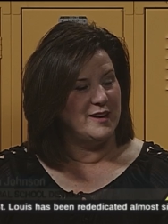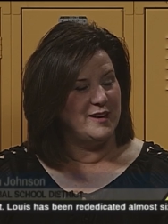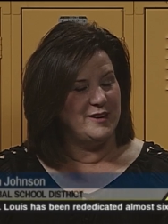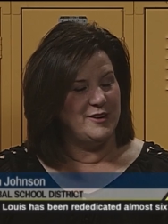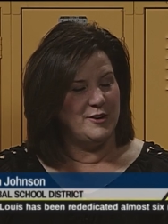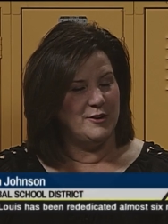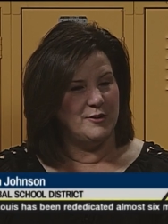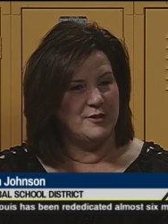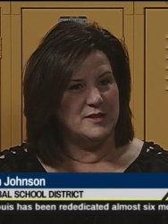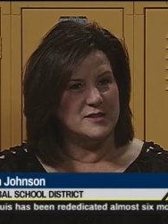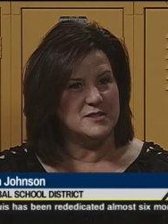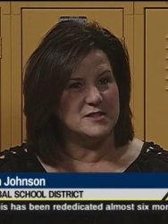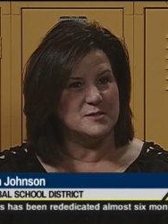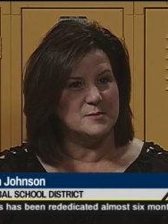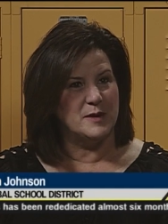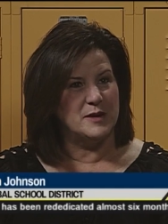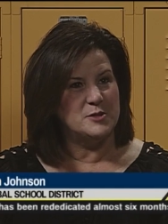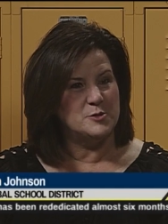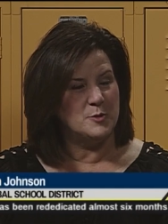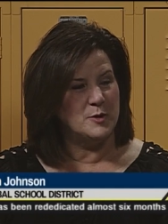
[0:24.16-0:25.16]
and you know, this is
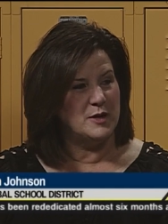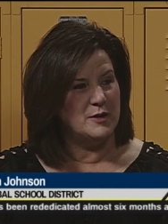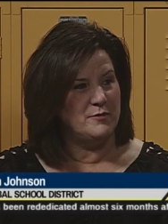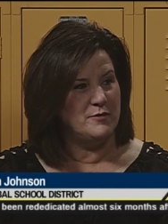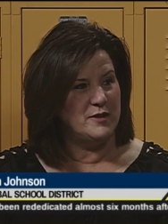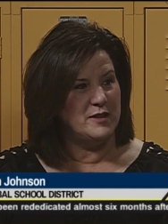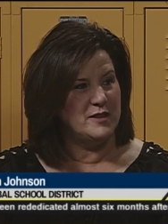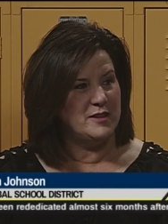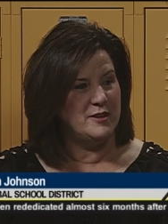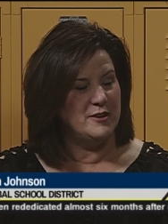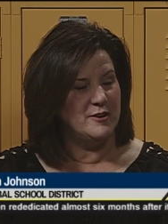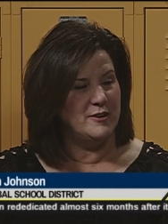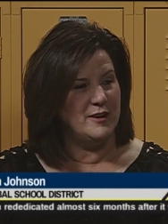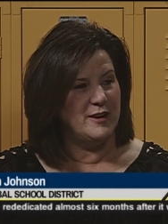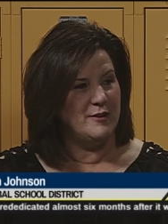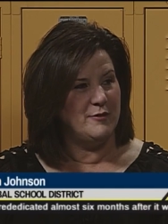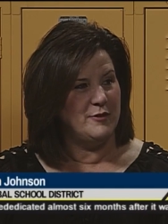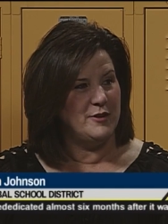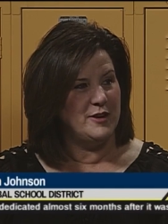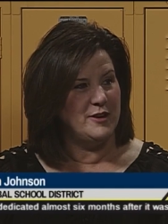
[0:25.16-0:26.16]
my 25th year, and
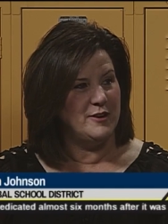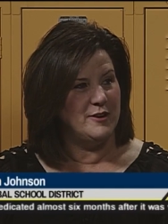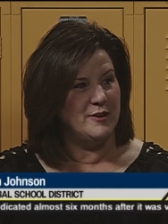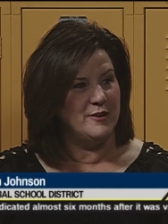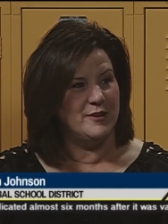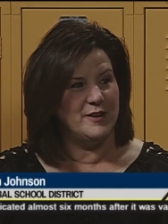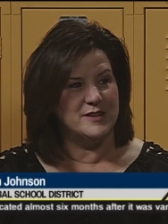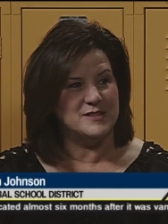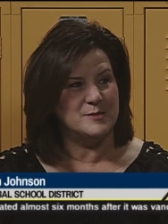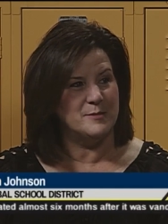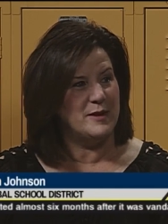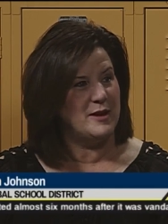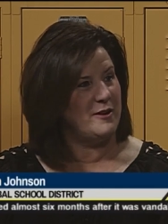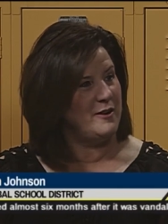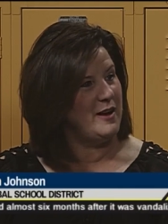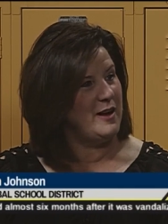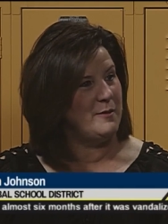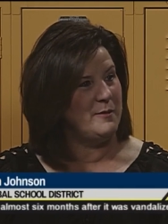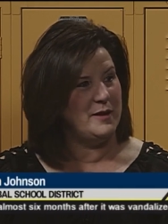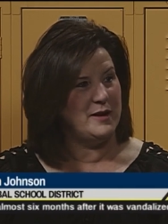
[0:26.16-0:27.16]
every year, it doesn't
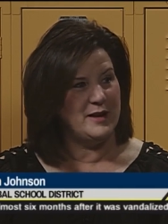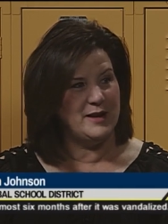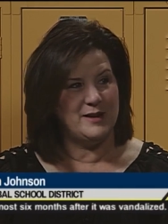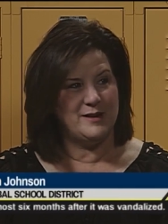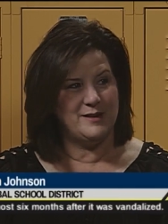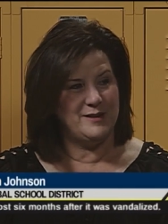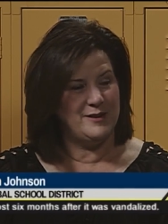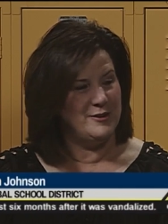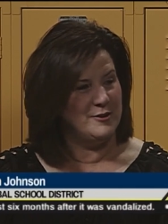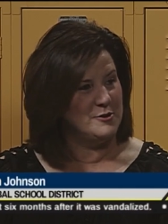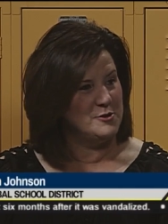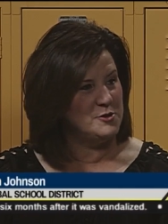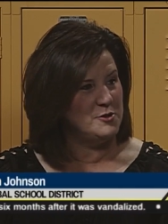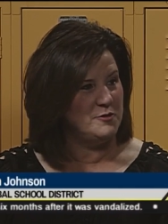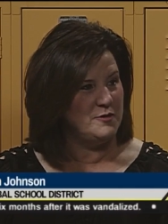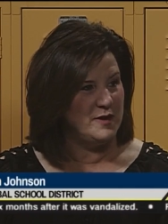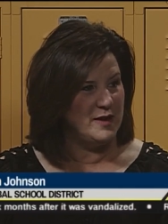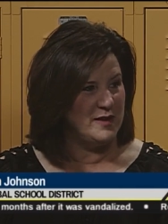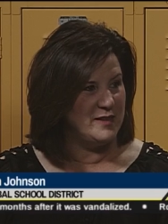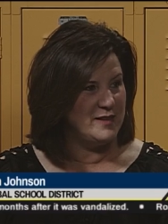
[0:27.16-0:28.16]
matter how many years
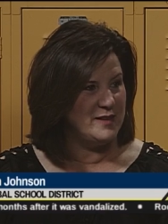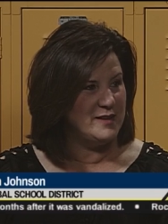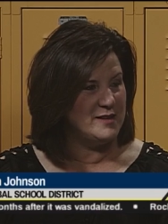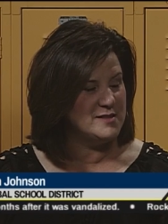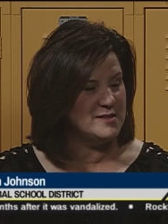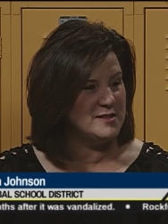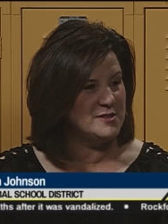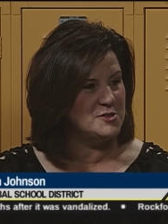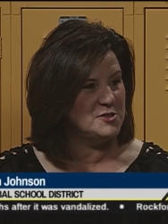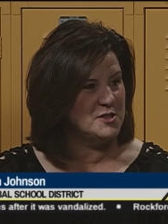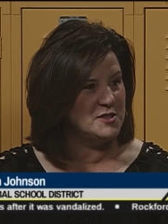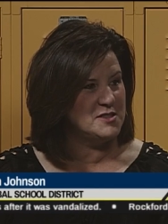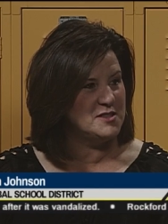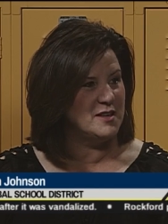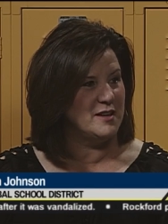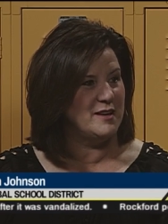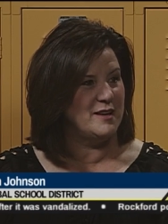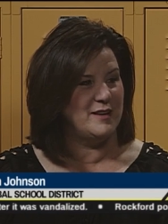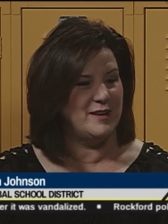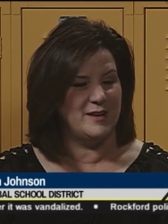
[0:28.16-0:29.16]
you've done this, it's just
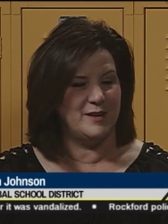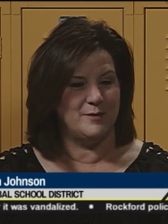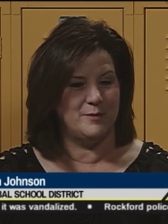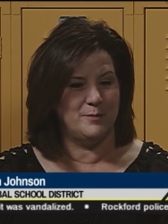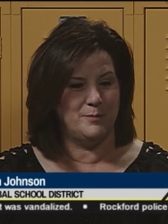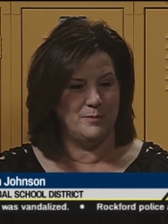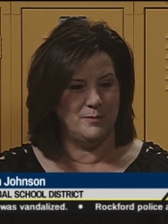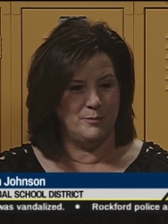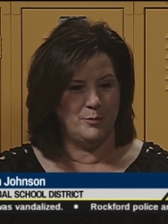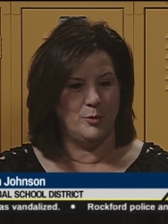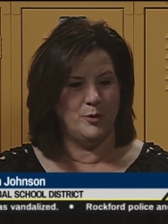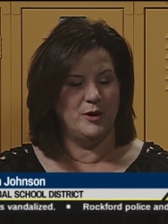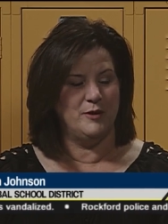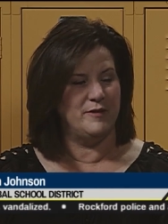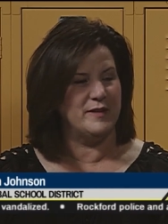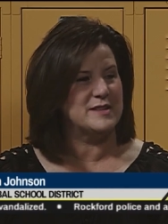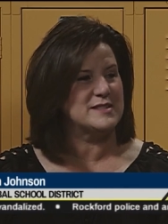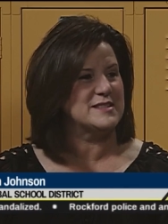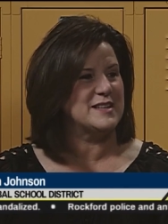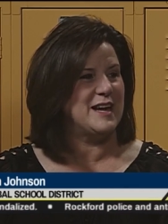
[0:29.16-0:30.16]
a, a point
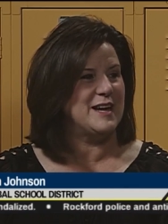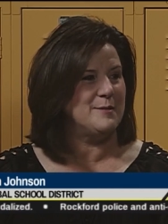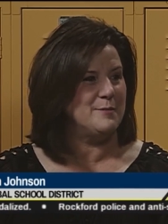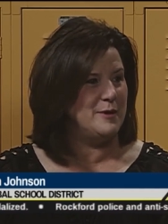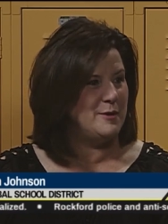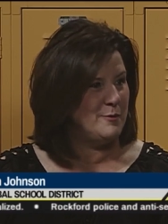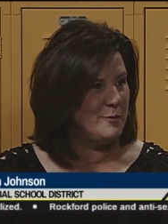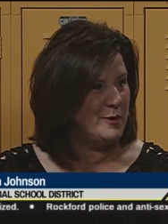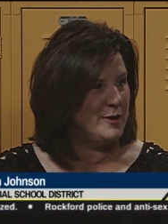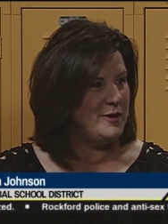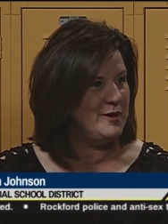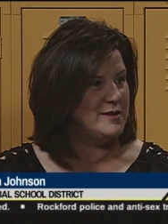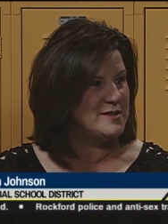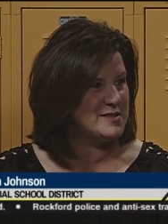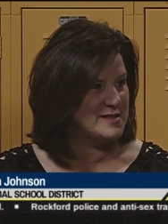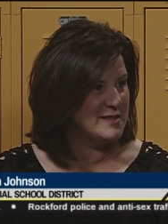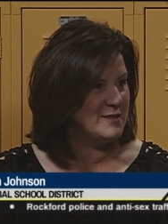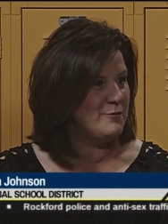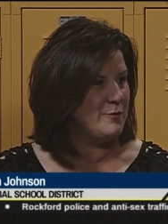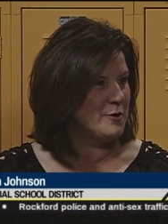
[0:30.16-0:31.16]
of excitement when
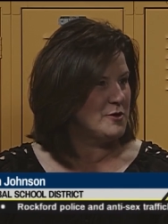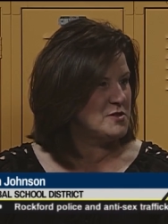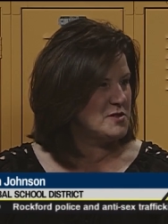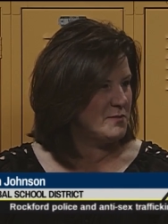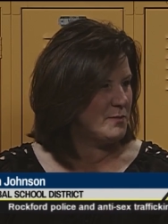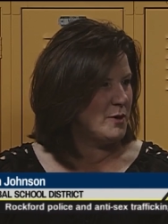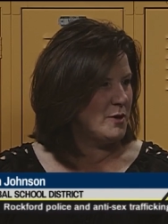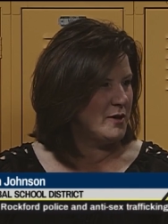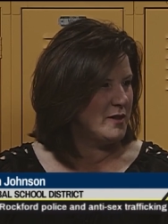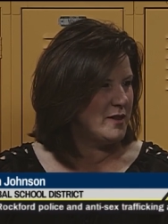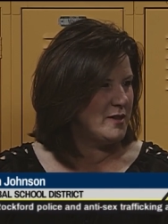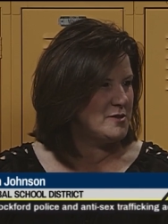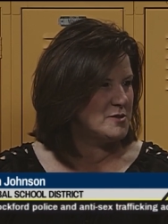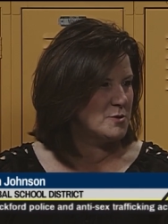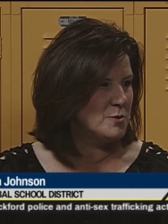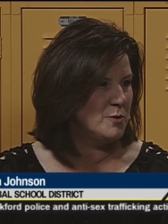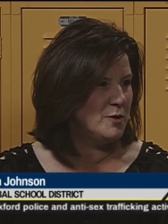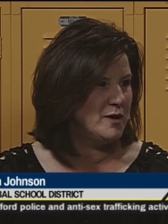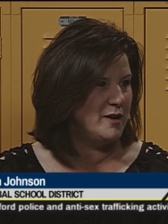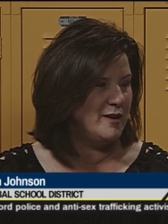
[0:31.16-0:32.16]
it's the first part of the
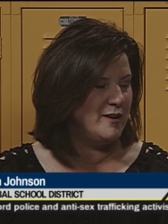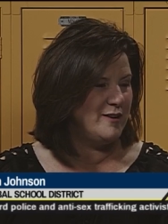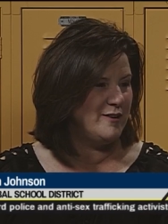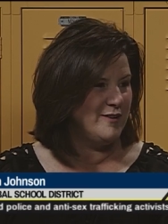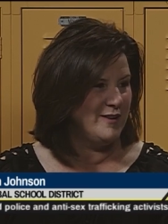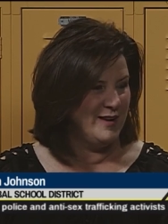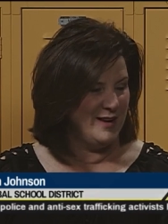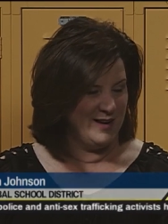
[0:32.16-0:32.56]
school year.